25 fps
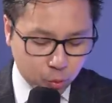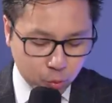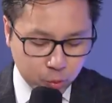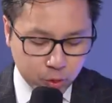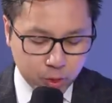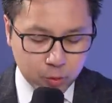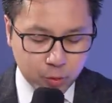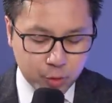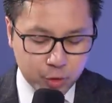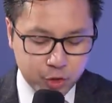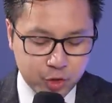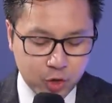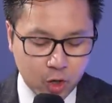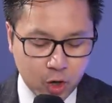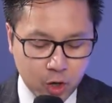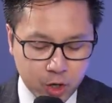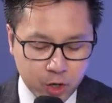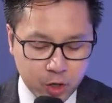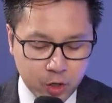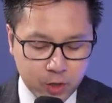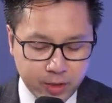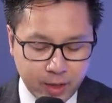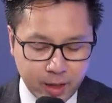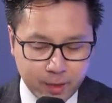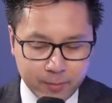Will, would you
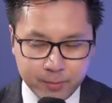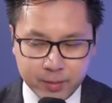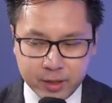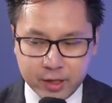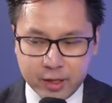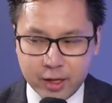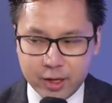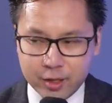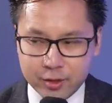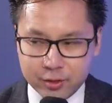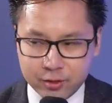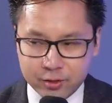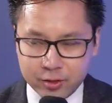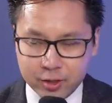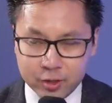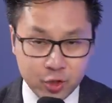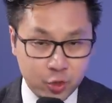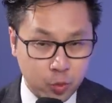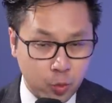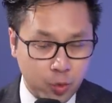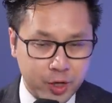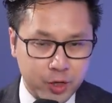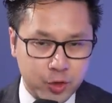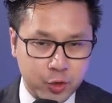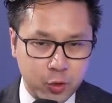argue that because in
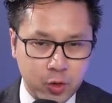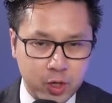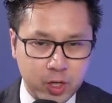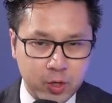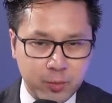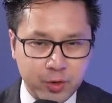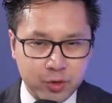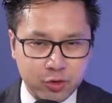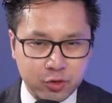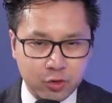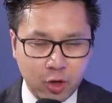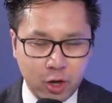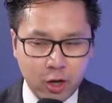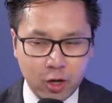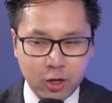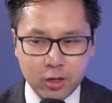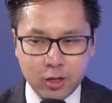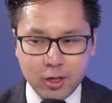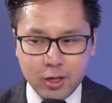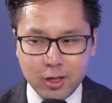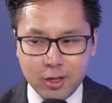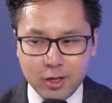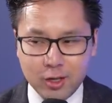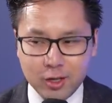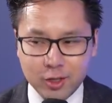2020 we saw
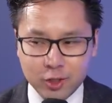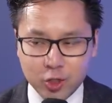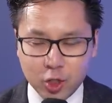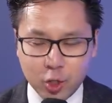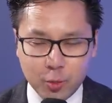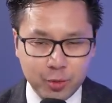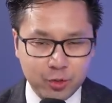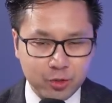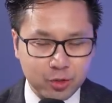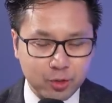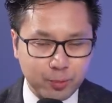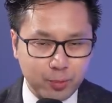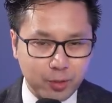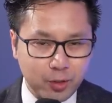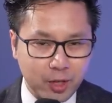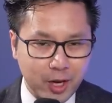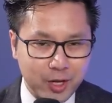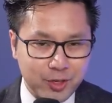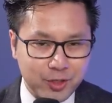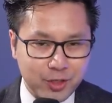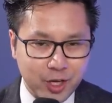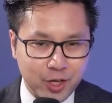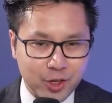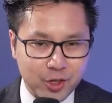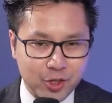global supply
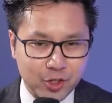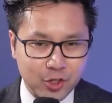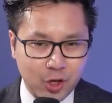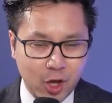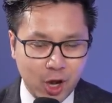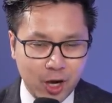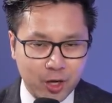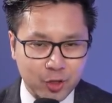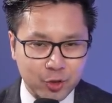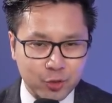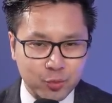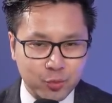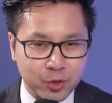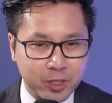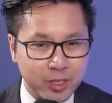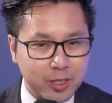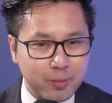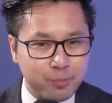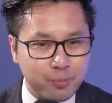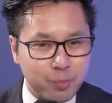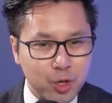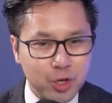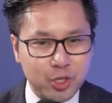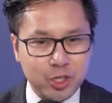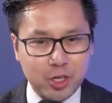chain shocks really
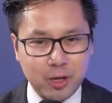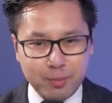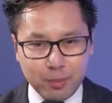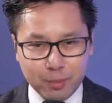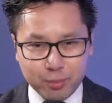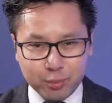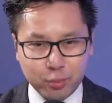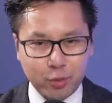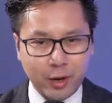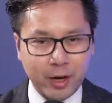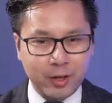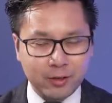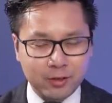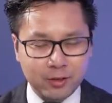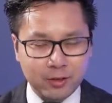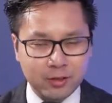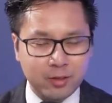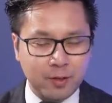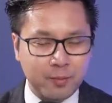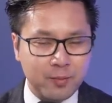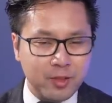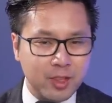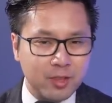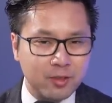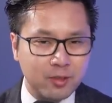push up the prices of
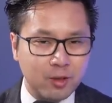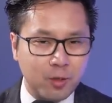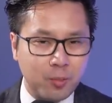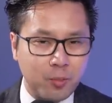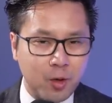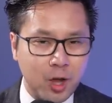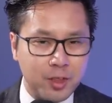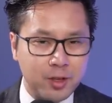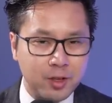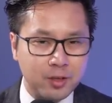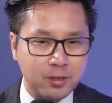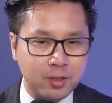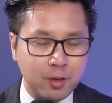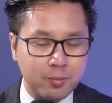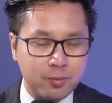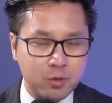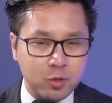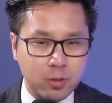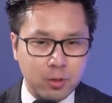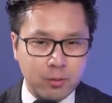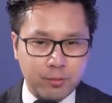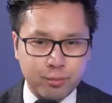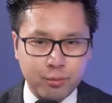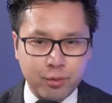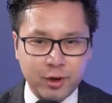some of these commodities up to
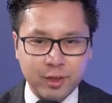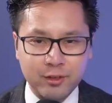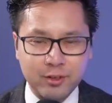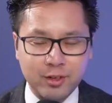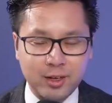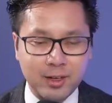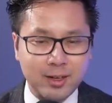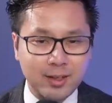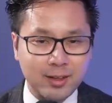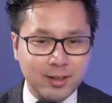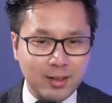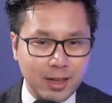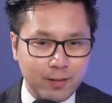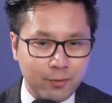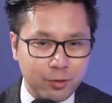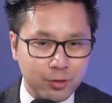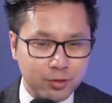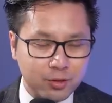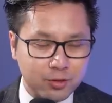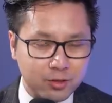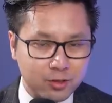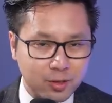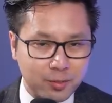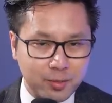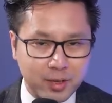unprecedented levels
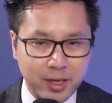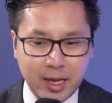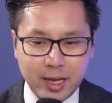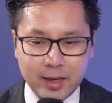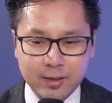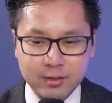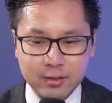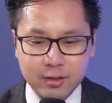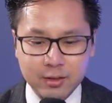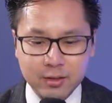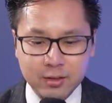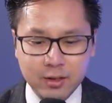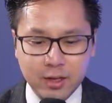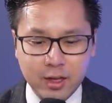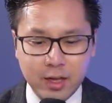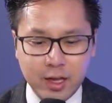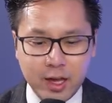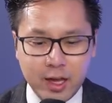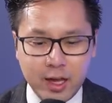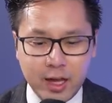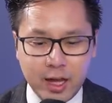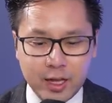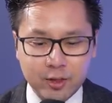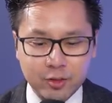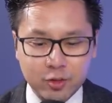in some cases,
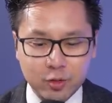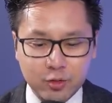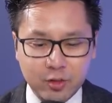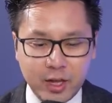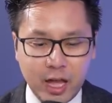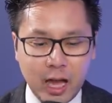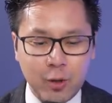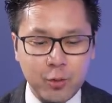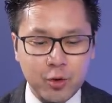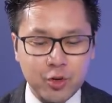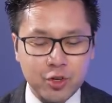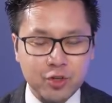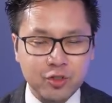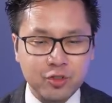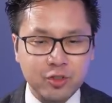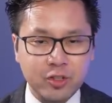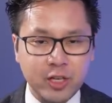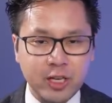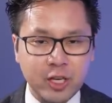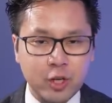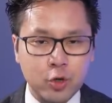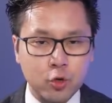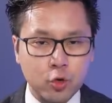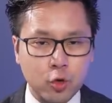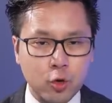and so now we're just
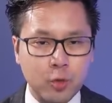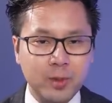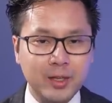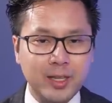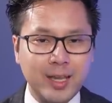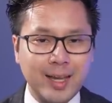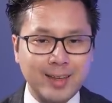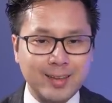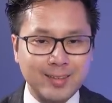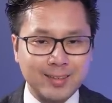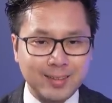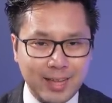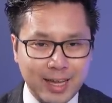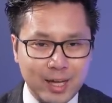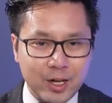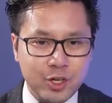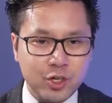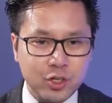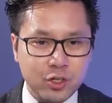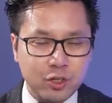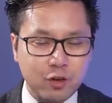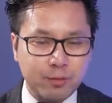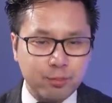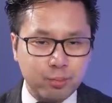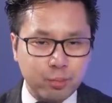seeing a
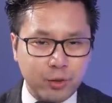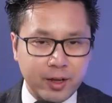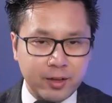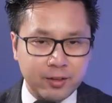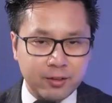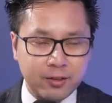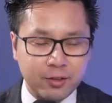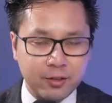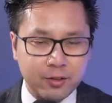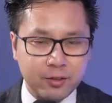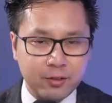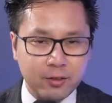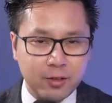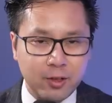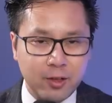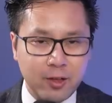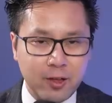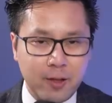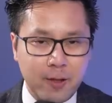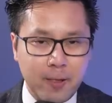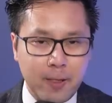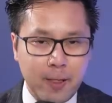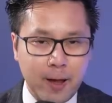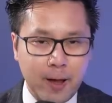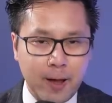normalization of prices,
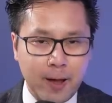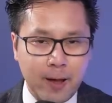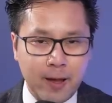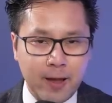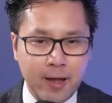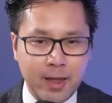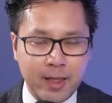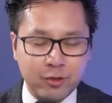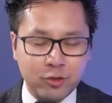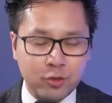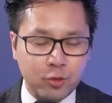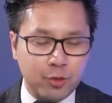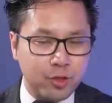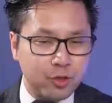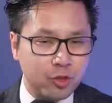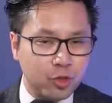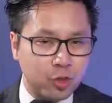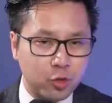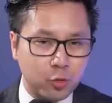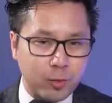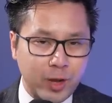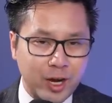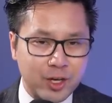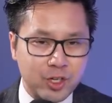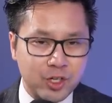and so this
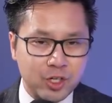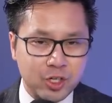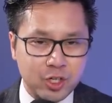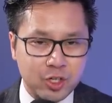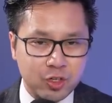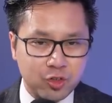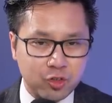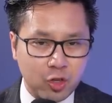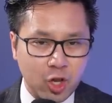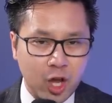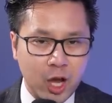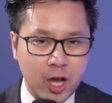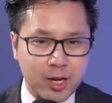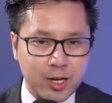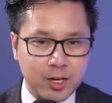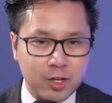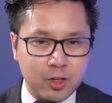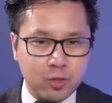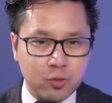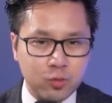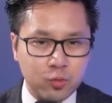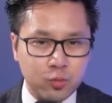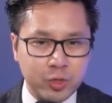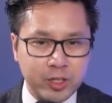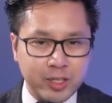correction is not
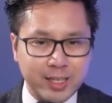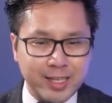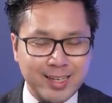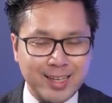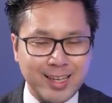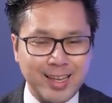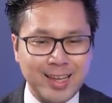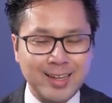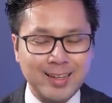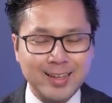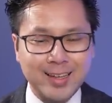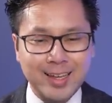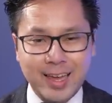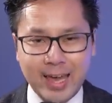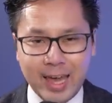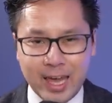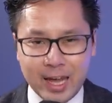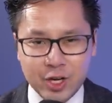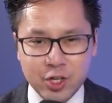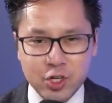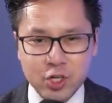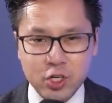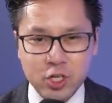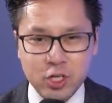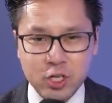really an
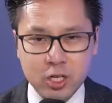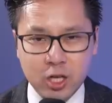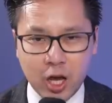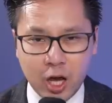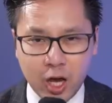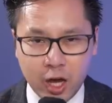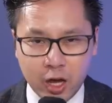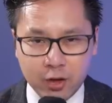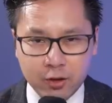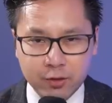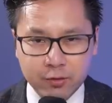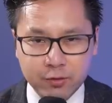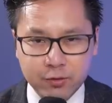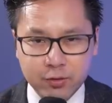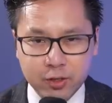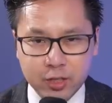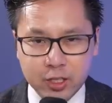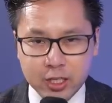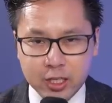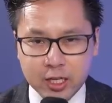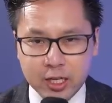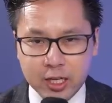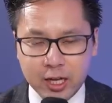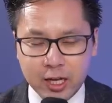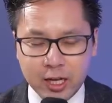indication of
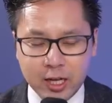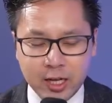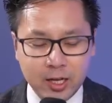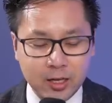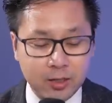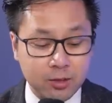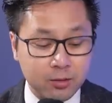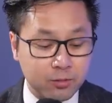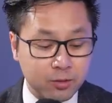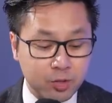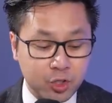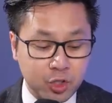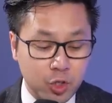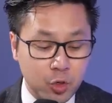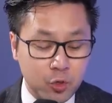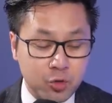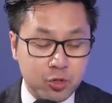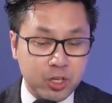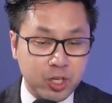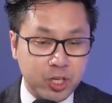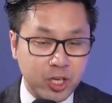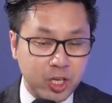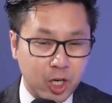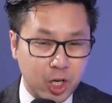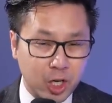a
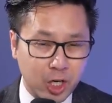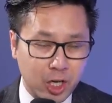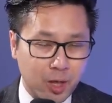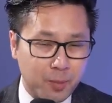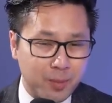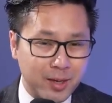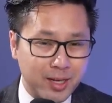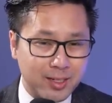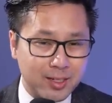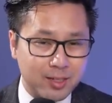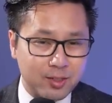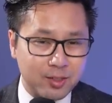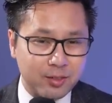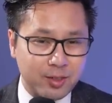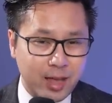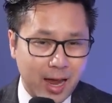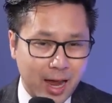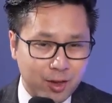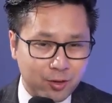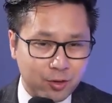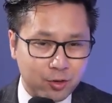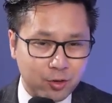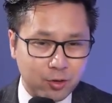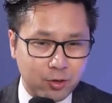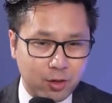huge economic
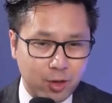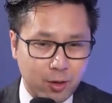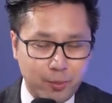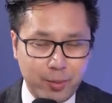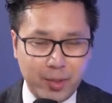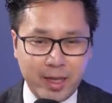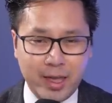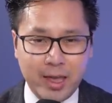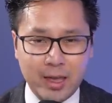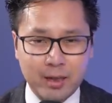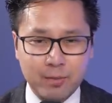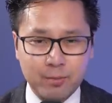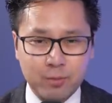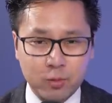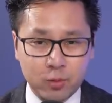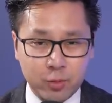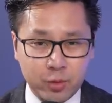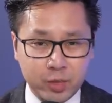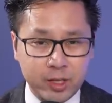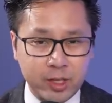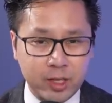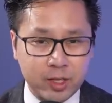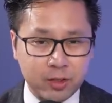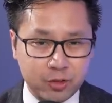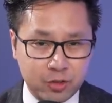disaster up ahead, but
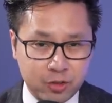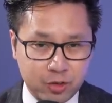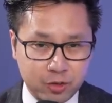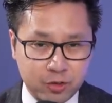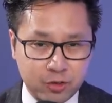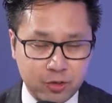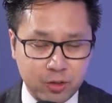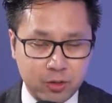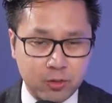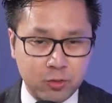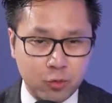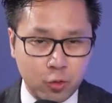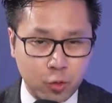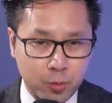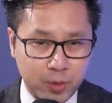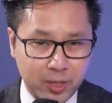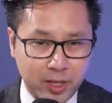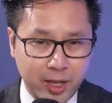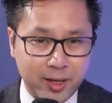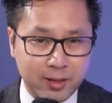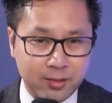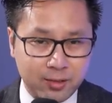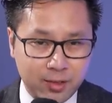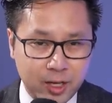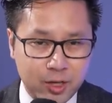really it's just a
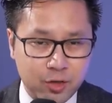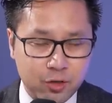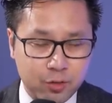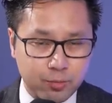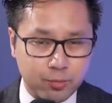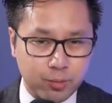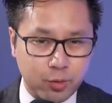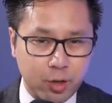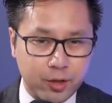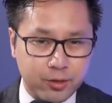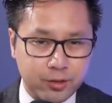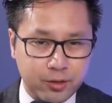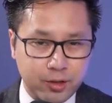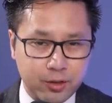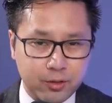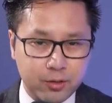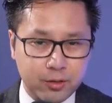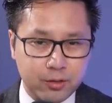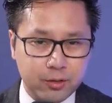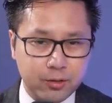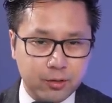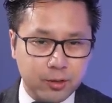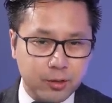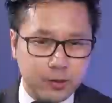normalization process.